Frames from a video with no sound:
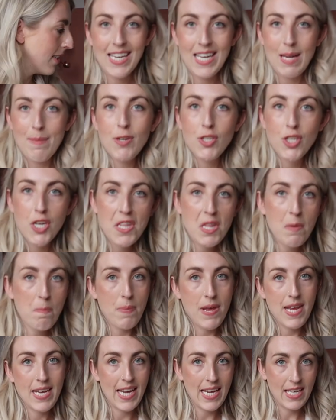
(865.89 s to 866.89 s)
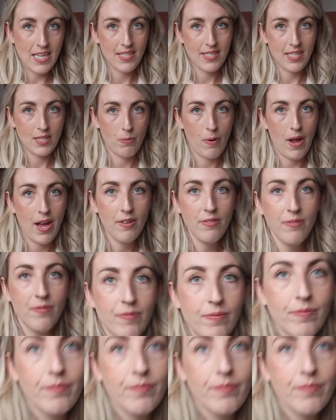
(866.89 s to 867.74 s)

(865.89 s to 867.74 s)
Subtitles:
See, let me show you the big inners as well.